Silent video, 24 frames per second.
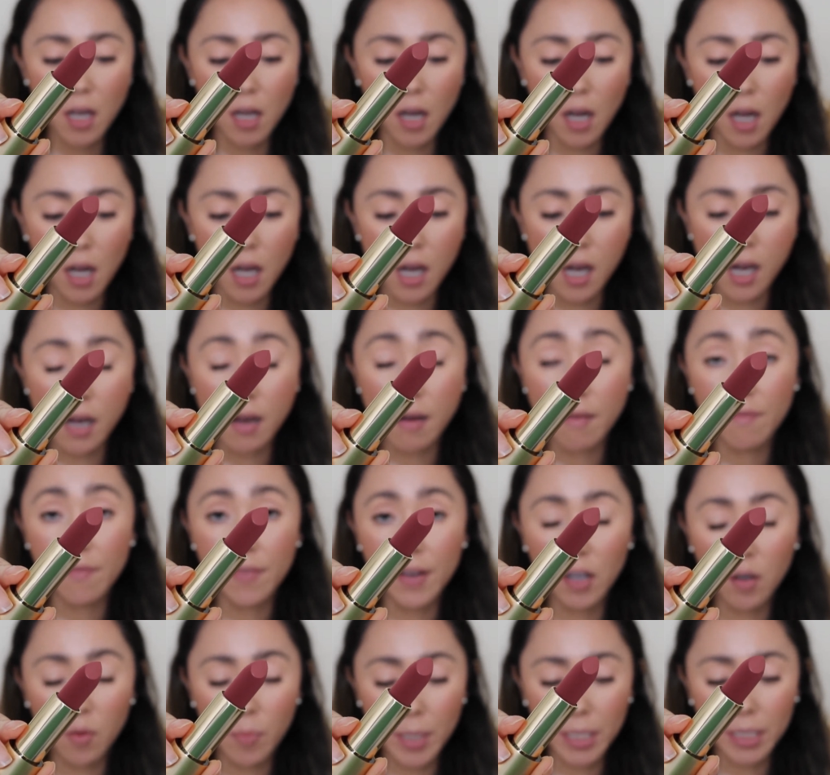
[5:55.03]

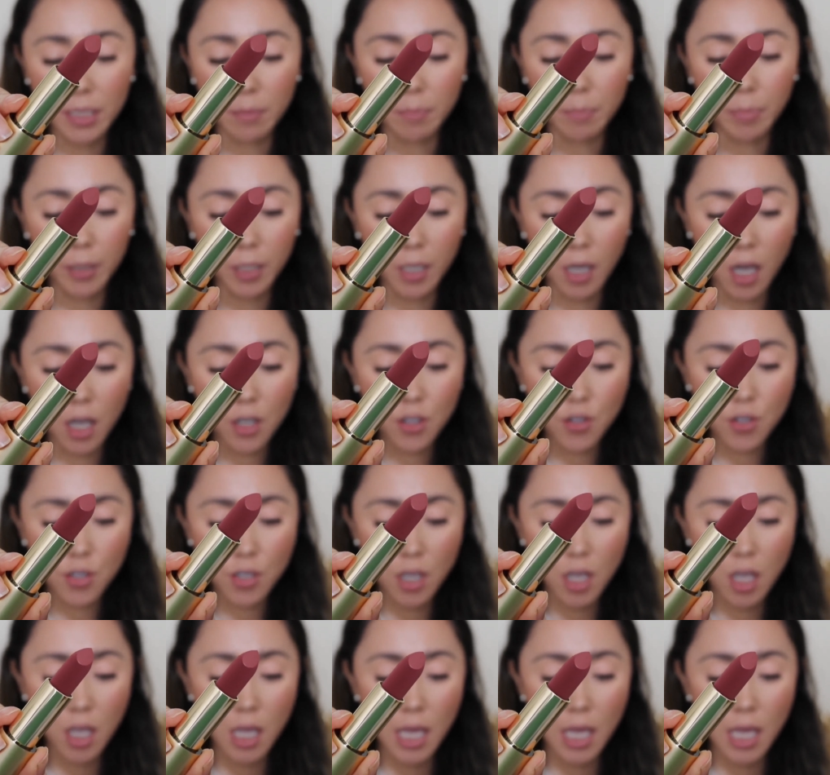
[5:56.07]
Velvet Blush.